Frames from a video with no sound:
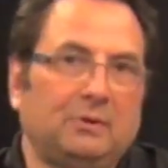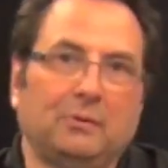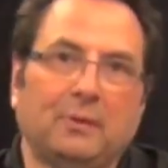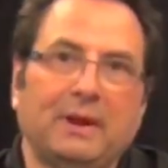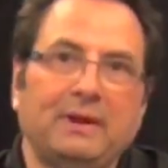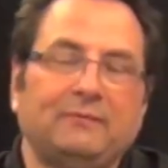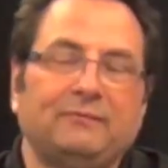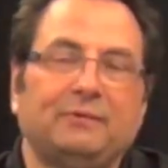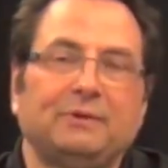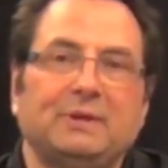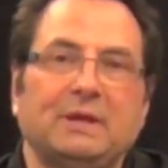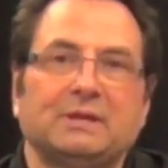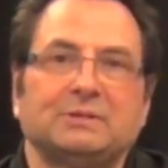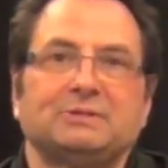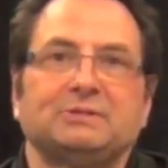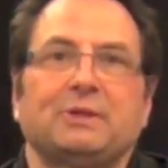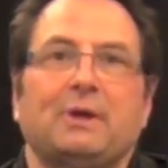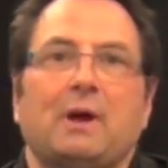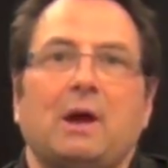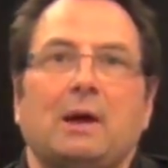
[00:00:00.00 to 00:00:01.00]
great for
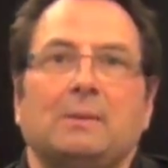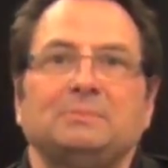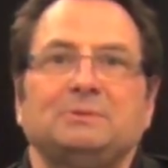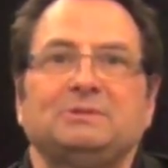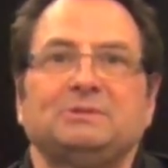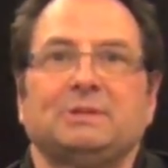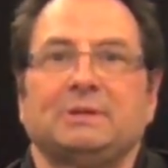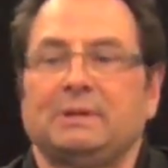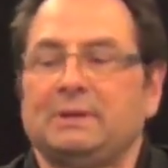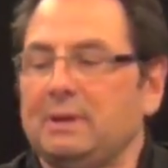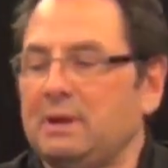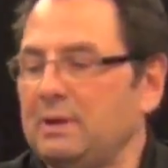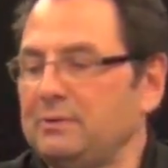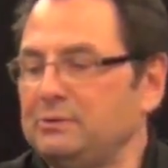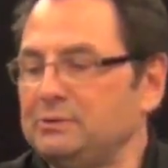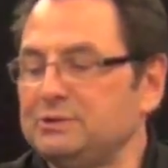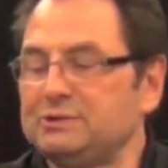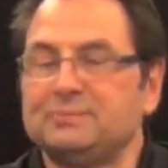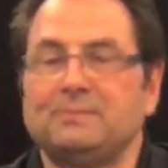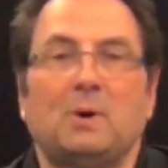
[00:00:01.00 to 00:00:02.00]
desktops and
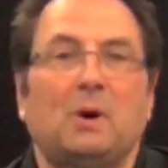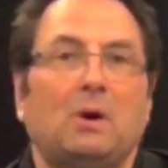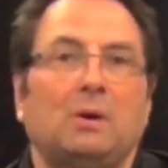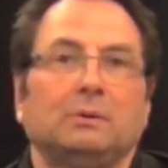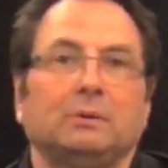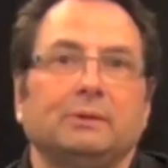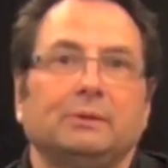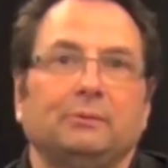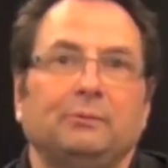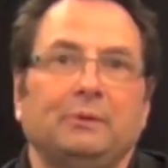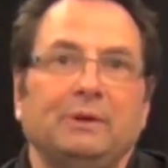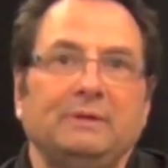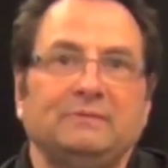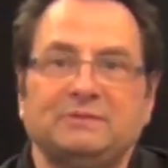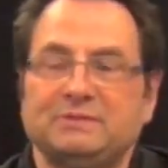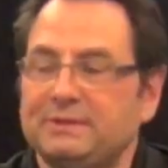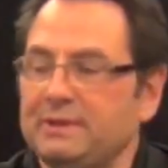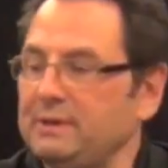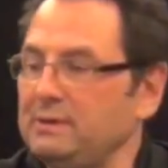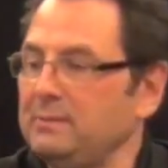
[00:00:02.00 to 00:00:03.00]
other small little
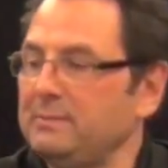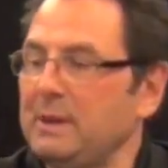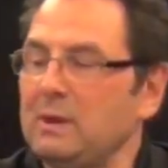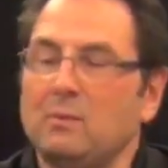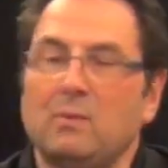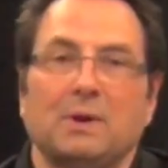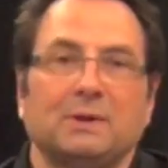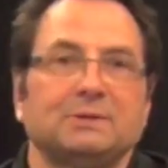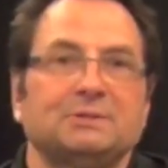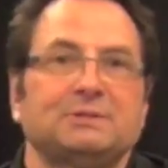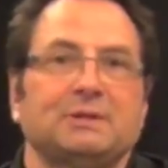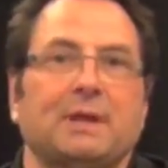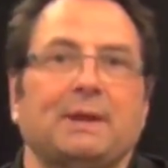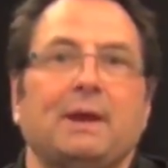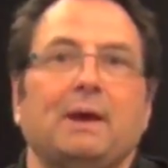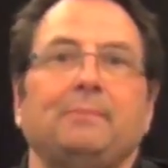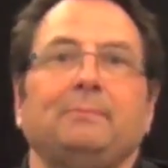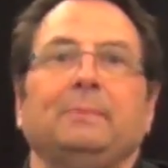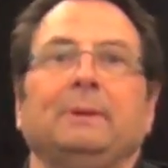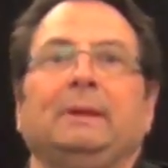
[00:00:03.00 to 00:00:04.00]
reefs that you may want to set
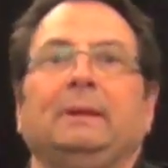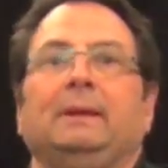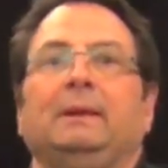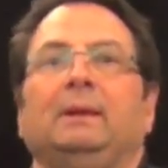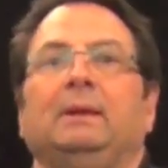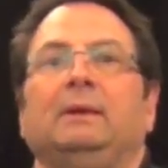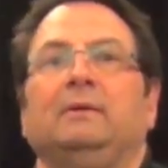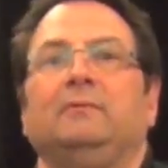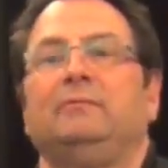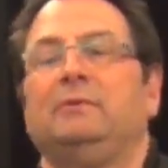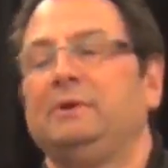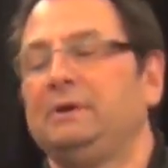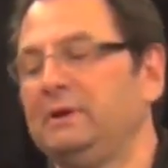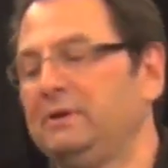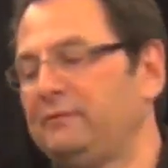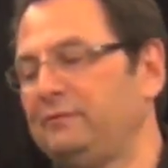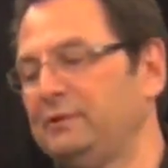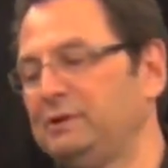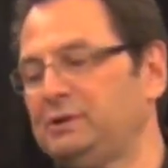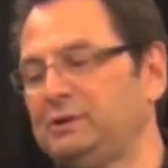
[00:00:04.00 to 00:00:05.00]
up. Very
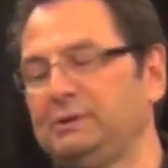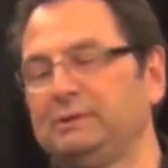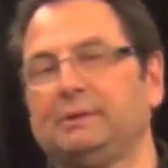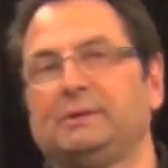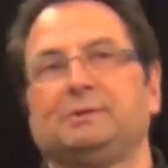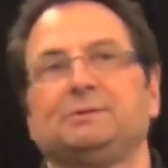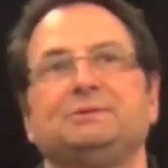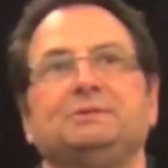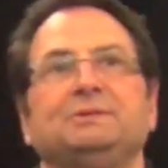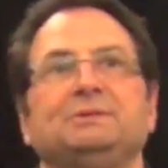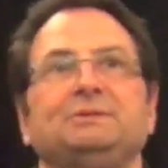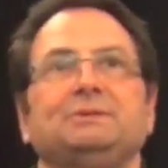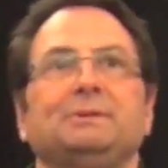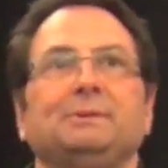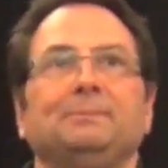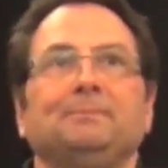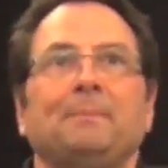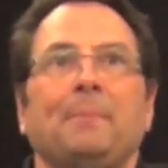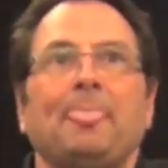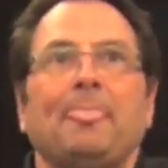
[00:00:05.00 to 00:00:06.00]
efficient little
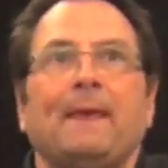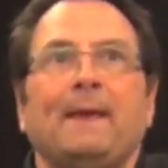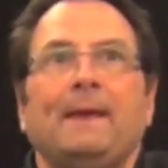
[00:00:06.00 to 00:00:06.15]
system.